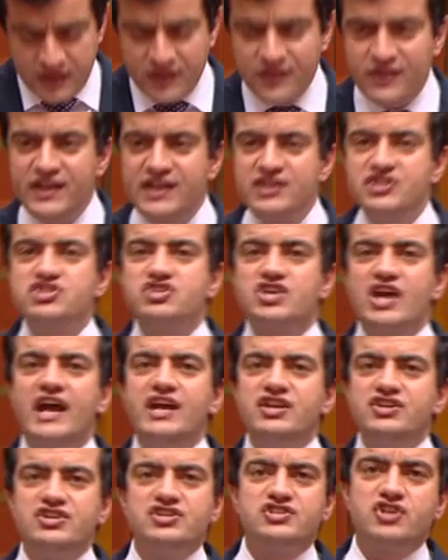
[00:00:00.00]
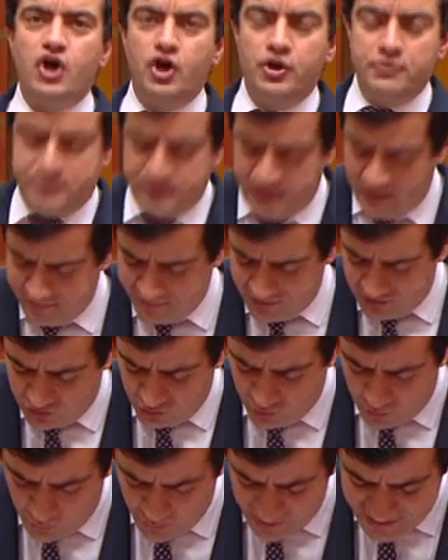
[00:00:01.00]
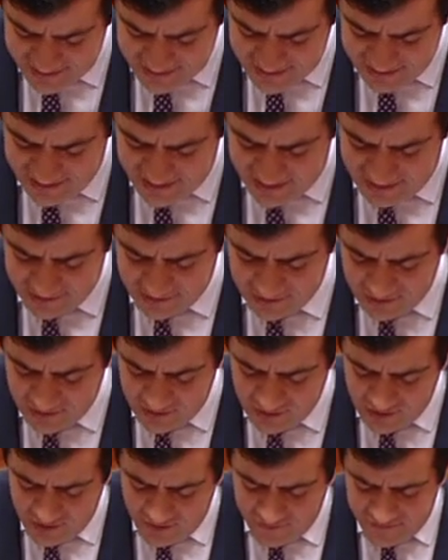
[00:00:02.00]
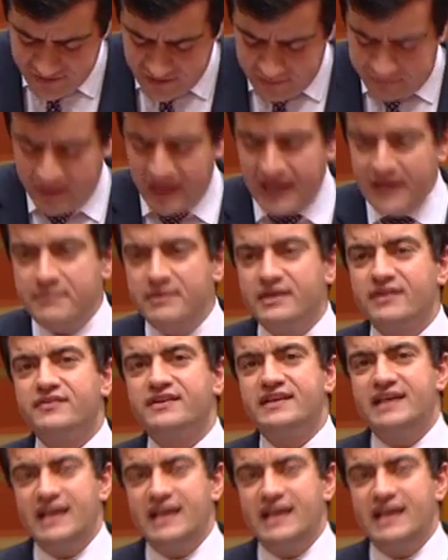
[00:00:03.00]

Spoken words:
These changes open up the door once again for the payment of